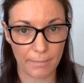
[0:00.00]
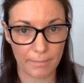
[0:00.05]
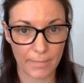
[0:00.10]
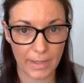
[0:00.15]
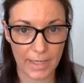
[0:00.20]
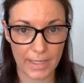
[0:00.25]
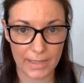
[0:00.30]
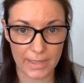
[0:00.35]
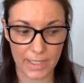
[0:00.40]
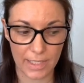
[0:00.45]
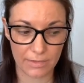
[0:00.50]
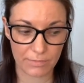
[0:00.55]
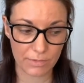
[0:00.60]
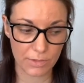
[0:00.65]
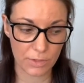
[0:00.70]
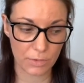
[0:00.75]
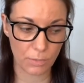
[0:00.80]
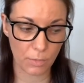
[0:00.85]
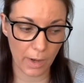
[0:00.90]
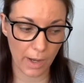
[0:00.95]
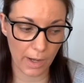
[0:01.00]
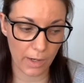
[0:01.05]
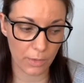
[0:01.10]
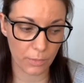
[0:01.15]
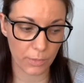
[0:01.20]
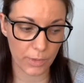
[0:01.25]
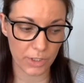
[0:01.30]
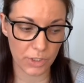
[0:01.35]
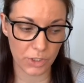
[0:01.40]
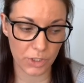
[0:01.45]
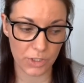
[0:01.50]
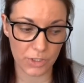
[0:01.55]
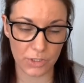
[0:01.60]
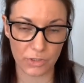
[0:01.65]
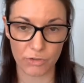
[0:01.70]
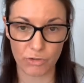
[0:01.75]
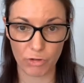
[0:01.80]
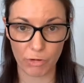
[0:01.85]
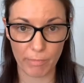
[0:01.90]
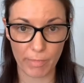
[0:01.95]
in there as well, which is a
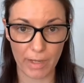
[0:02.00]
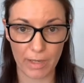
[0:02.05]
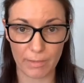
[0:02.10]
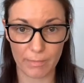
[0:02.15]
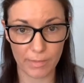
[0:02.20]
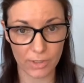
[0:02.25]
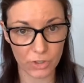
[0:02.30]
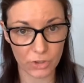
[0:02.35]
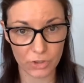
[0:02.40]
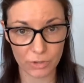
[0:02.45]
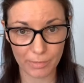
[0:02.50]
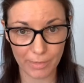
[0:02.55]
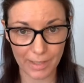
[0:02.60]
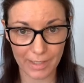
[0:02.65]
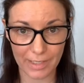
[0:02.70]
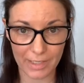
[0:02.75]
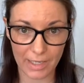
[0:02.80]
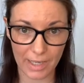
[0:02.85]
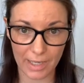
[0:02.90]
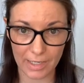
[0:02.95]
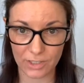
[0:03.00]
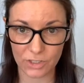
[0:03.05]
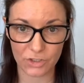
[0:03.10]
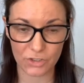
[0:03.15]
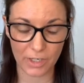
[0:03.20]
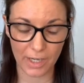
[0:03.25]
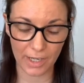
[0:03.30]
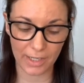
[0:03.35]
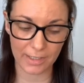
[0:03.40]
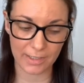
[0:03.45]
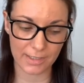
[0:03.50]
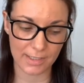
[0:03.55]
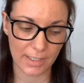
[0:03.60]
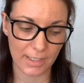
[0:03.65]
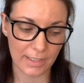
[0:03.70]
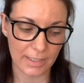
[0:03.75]
tremella mushroom extract.